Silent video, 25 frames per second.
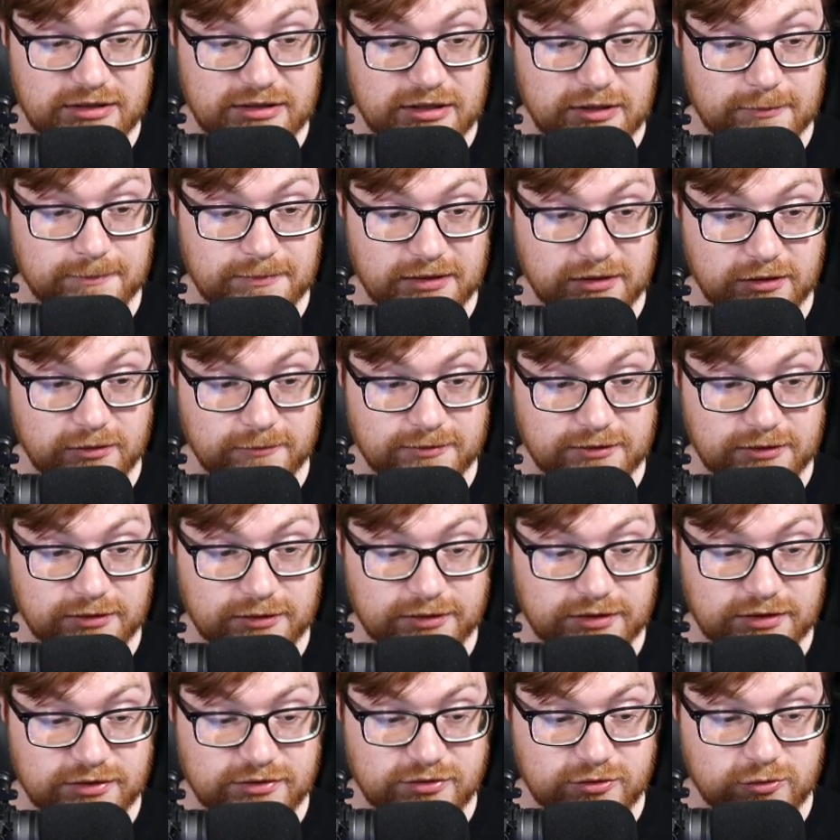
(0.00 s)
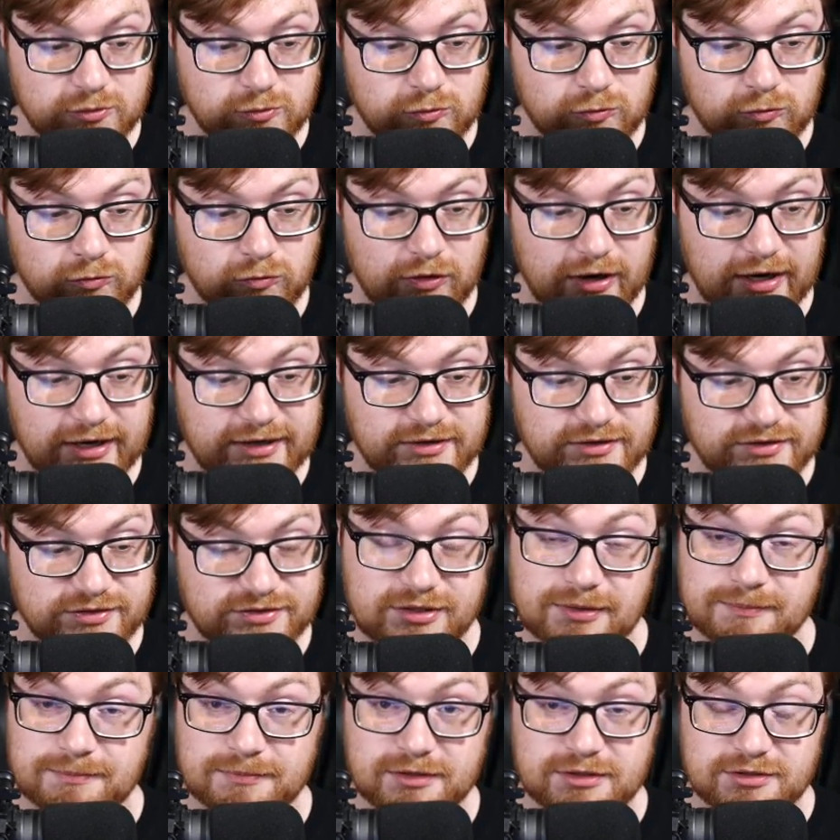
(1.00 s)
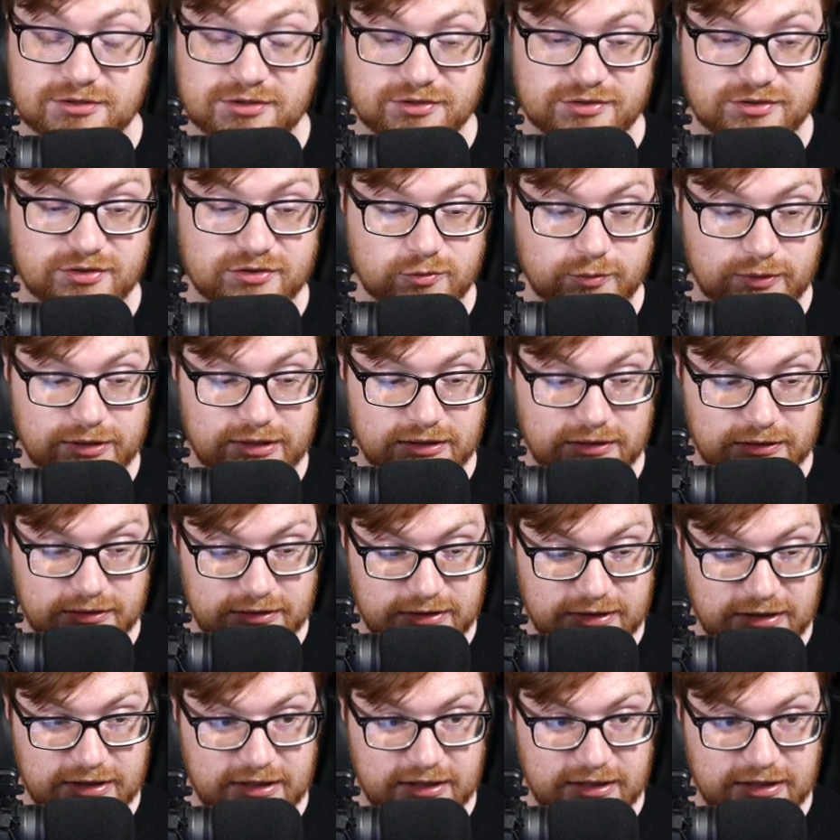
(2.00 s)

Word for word: availability to write something just as well.